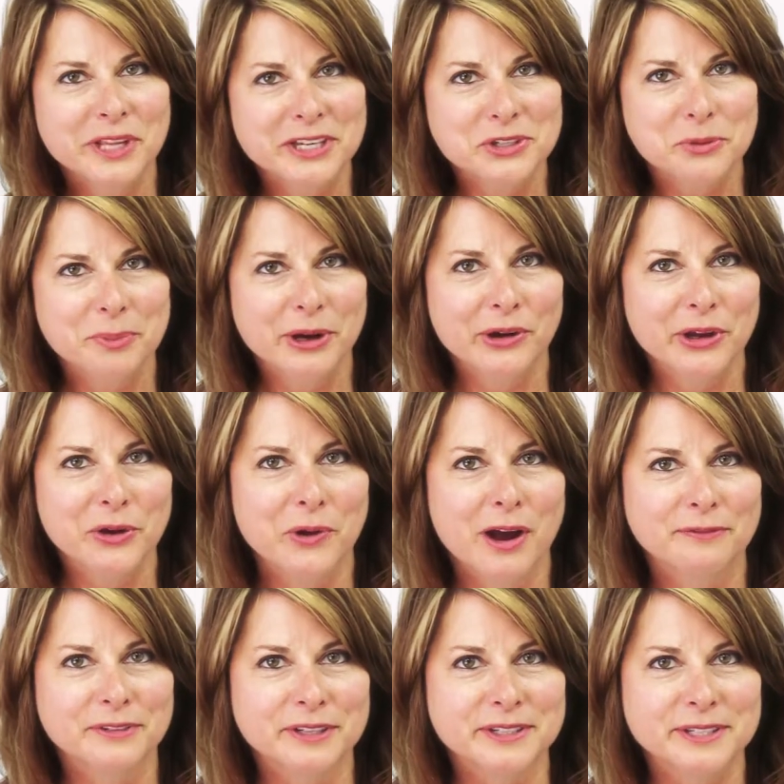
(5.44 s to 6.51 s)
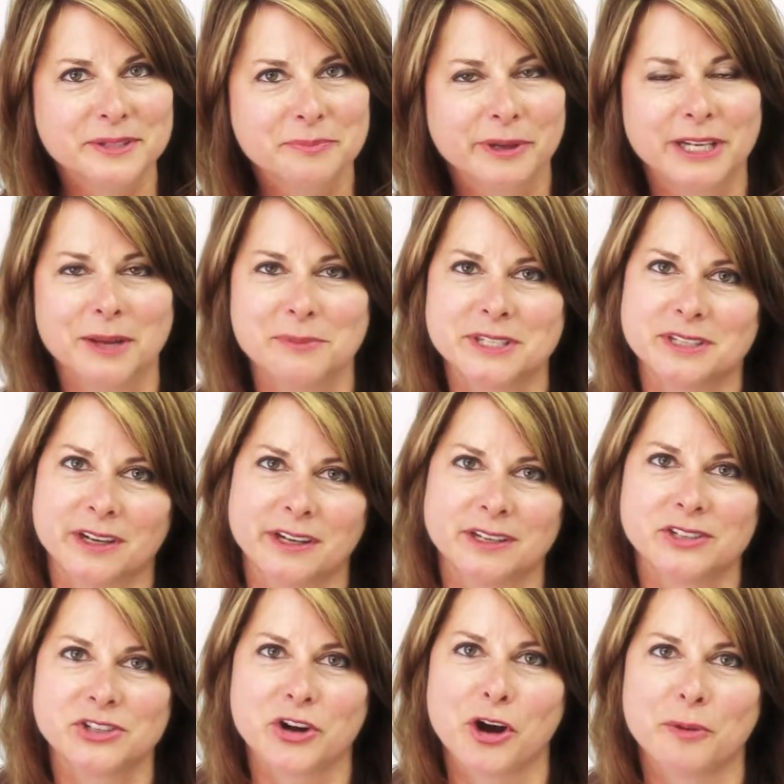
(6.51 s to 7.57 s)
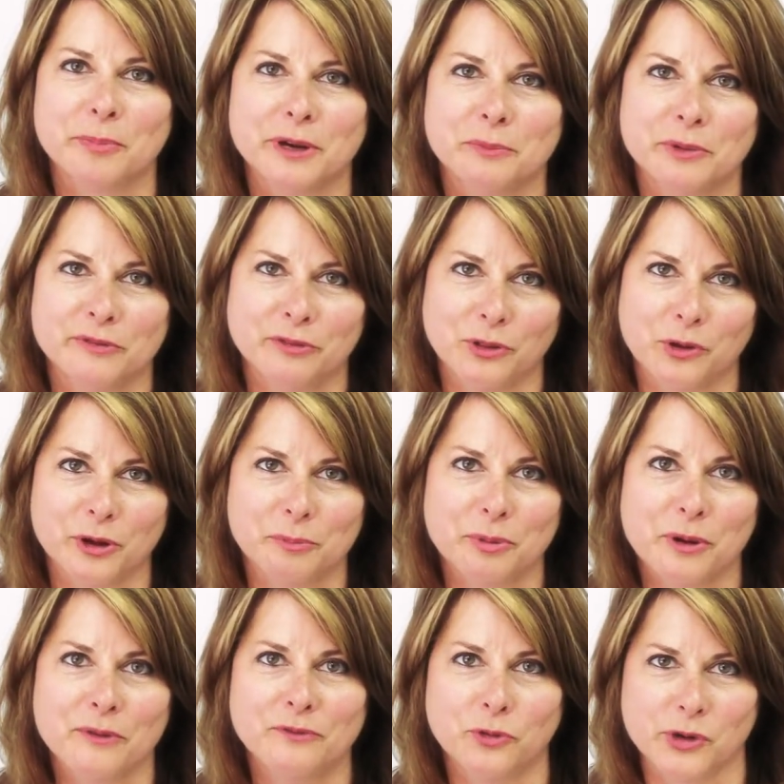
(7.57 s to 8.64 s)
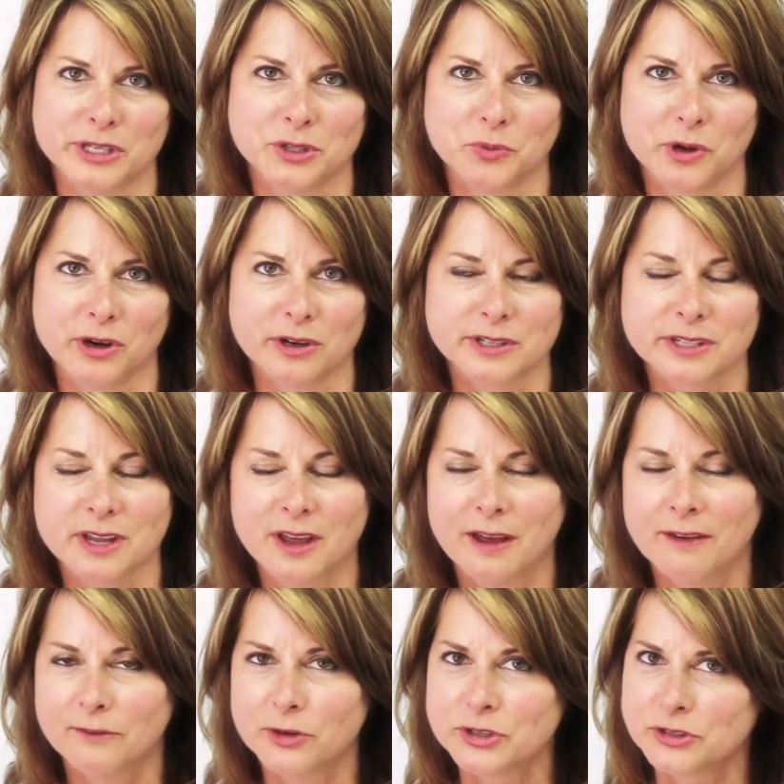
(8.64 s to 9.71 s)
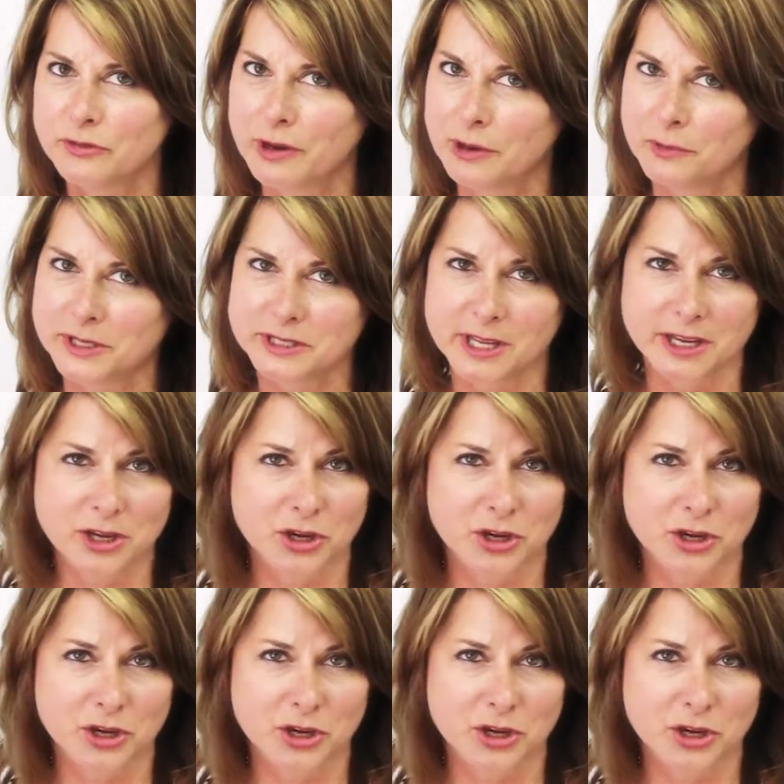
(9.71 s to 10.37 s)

Laser Perio office. My name is Diane Sharp and I'm with Florida Probe VoiceWorks. First of all, I want to say